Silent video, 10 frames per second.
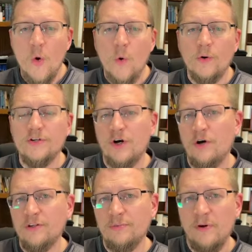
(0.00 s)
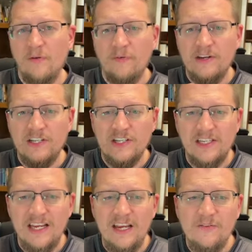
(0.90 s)
or to ultimately
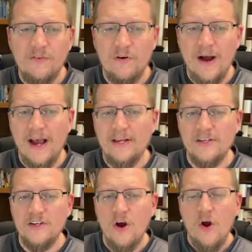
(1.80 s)
receive Christ